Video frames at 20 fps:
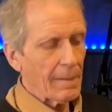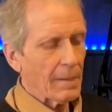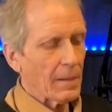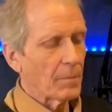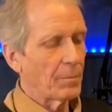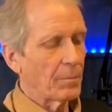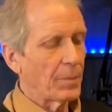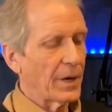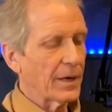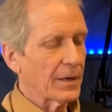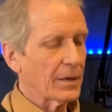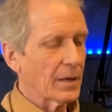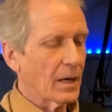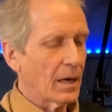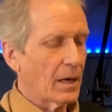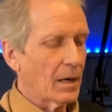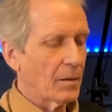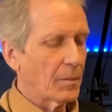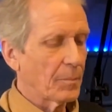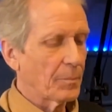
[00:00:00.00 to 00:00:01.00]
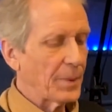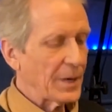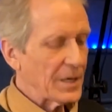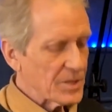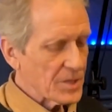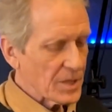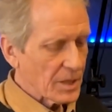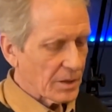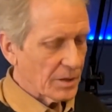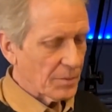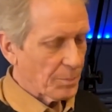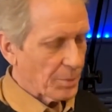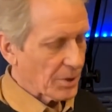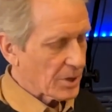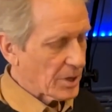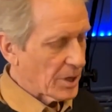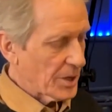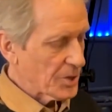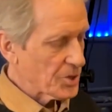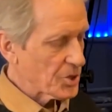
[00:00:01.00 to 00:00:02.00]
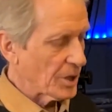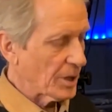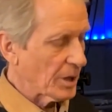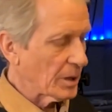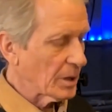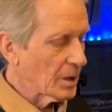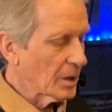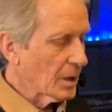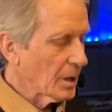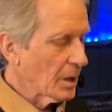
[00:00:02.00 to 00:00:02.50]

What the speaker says: But basically, percussion